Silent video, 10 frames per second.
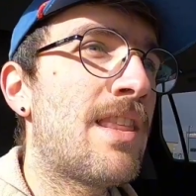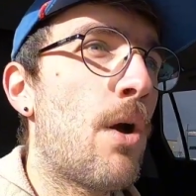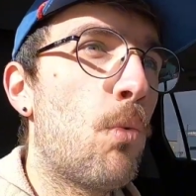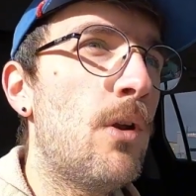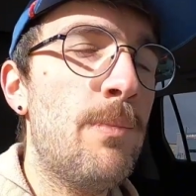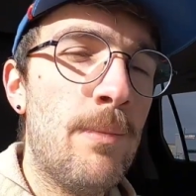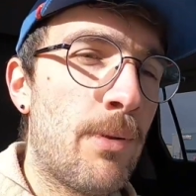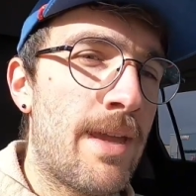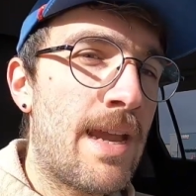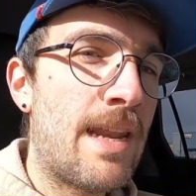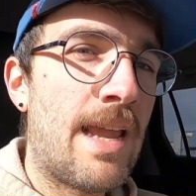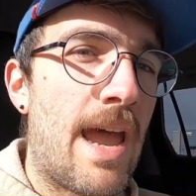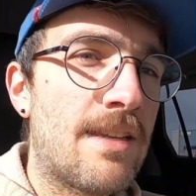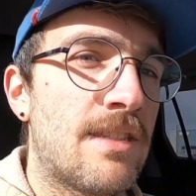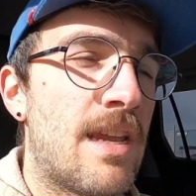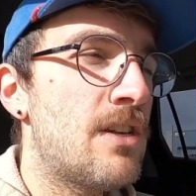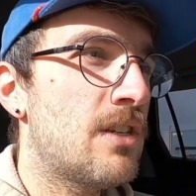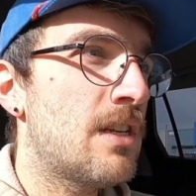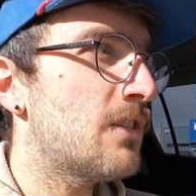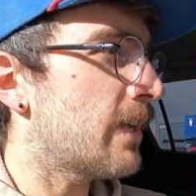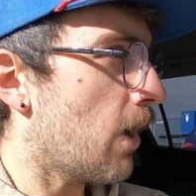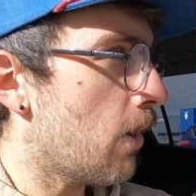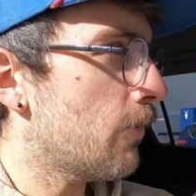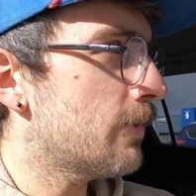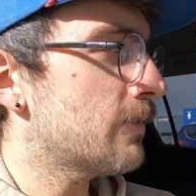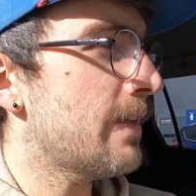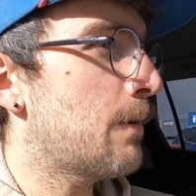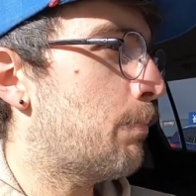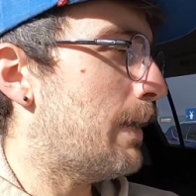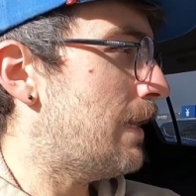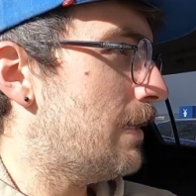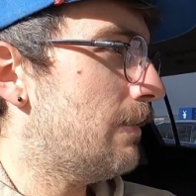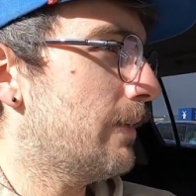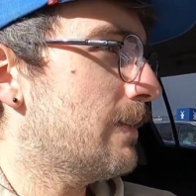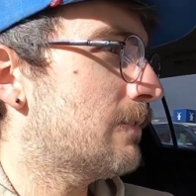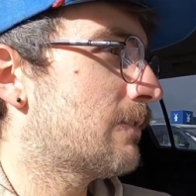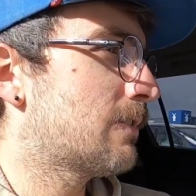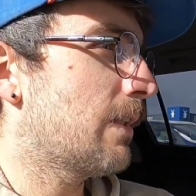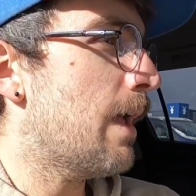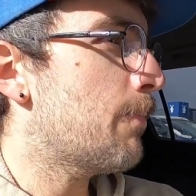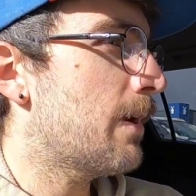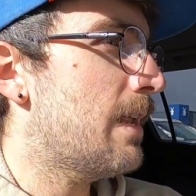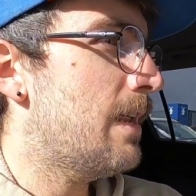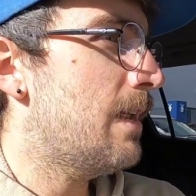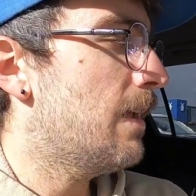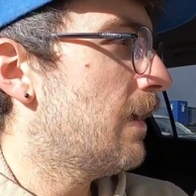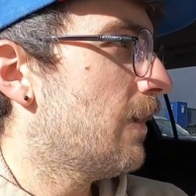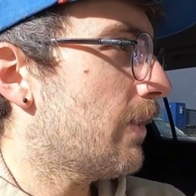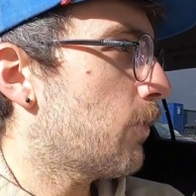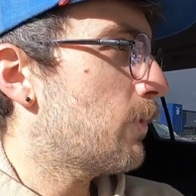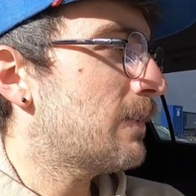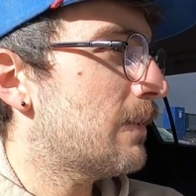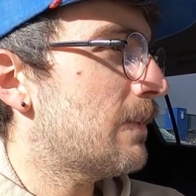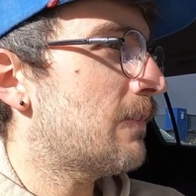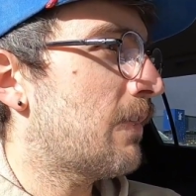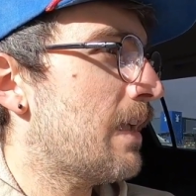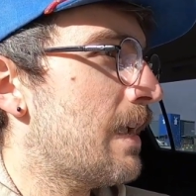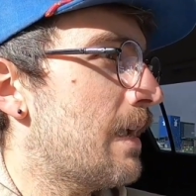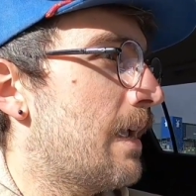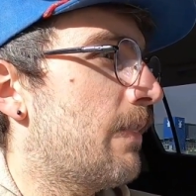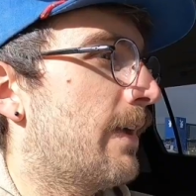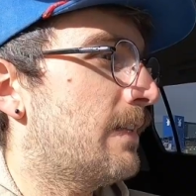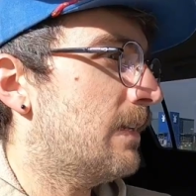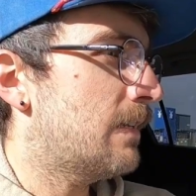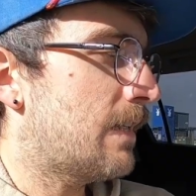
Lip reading: that would be playing at a gas station. It's like, oh, this like B-list celebrity like went to this thing and like did a